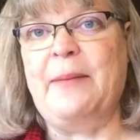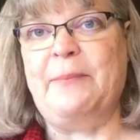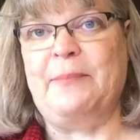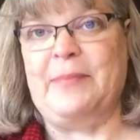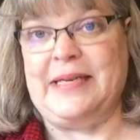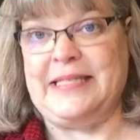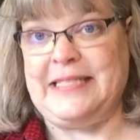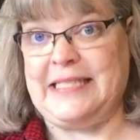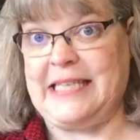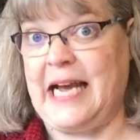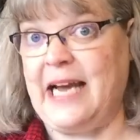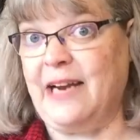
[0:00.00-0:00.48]

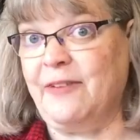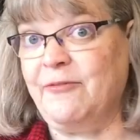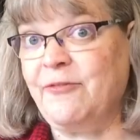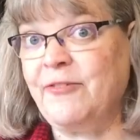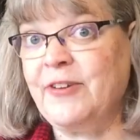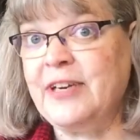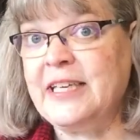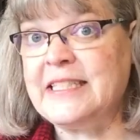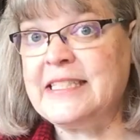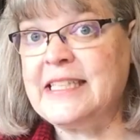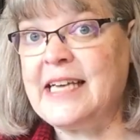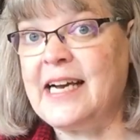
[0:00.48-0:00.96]
My dad
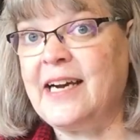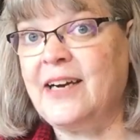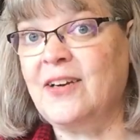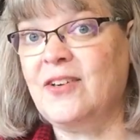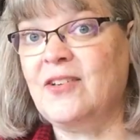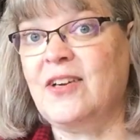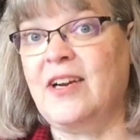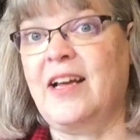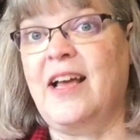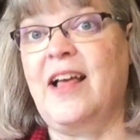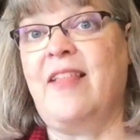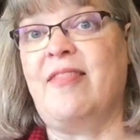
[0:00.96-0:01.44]
freaked
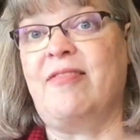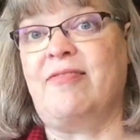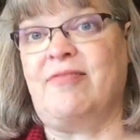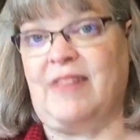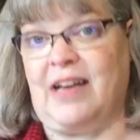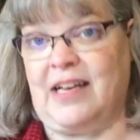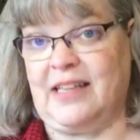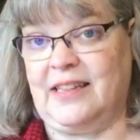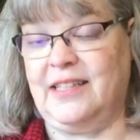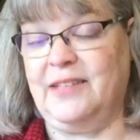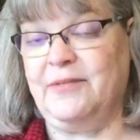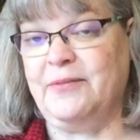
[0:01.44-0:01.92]
out,
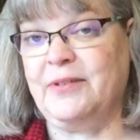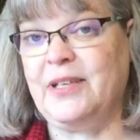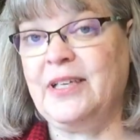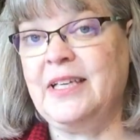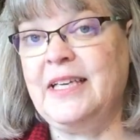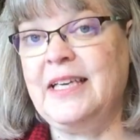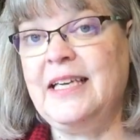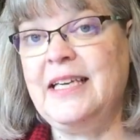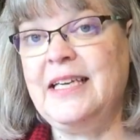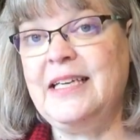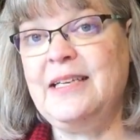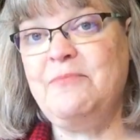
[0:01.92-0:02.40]
thought they were
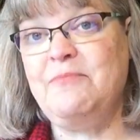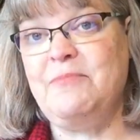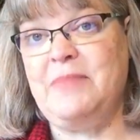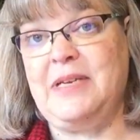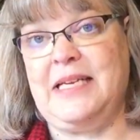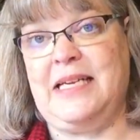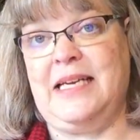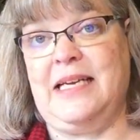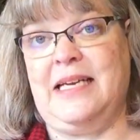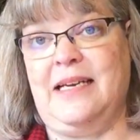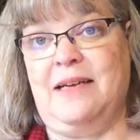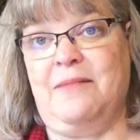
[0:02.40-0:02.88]
going to
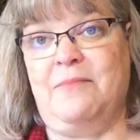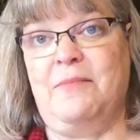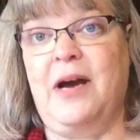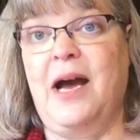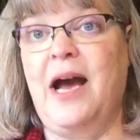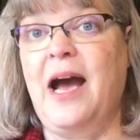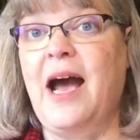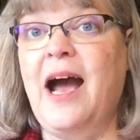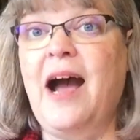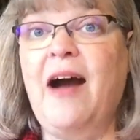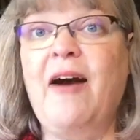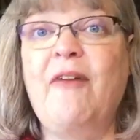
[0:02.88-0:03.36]
admit him.
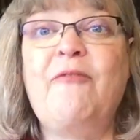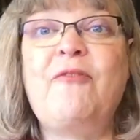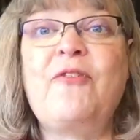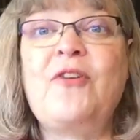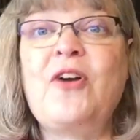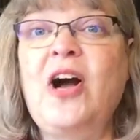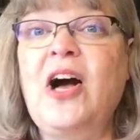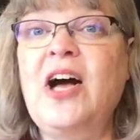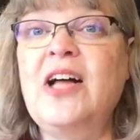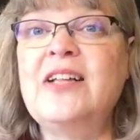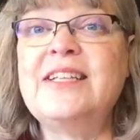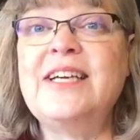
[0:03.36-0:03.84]
For
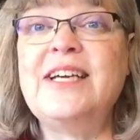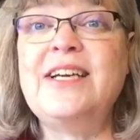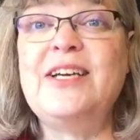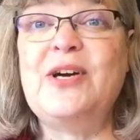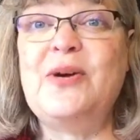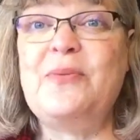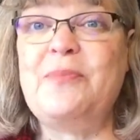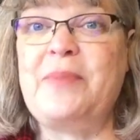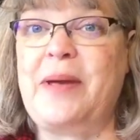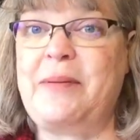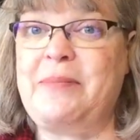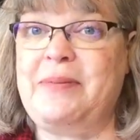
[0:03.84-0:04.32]
all I
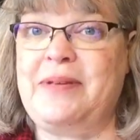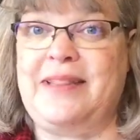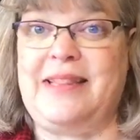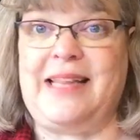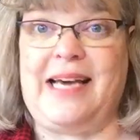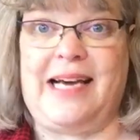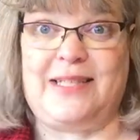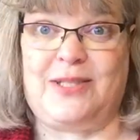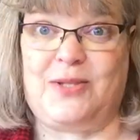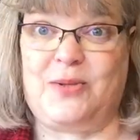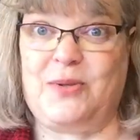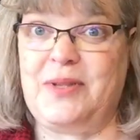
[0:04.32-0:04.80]
know, maybe
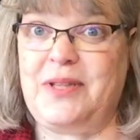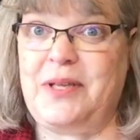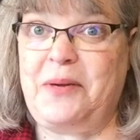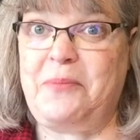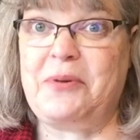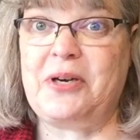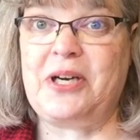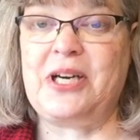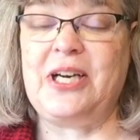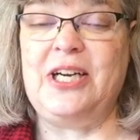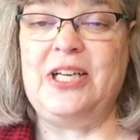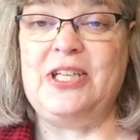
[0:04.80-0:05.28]
that's what they
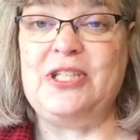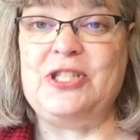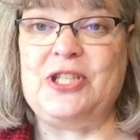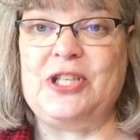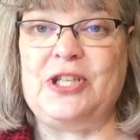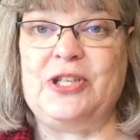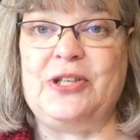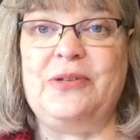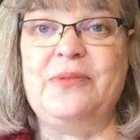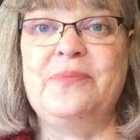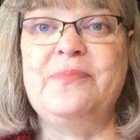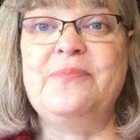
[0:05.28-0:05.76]
were going to
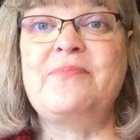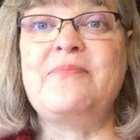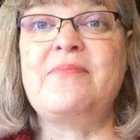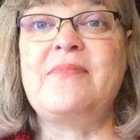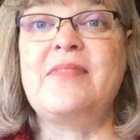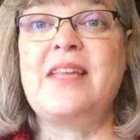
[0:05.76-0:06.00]
do.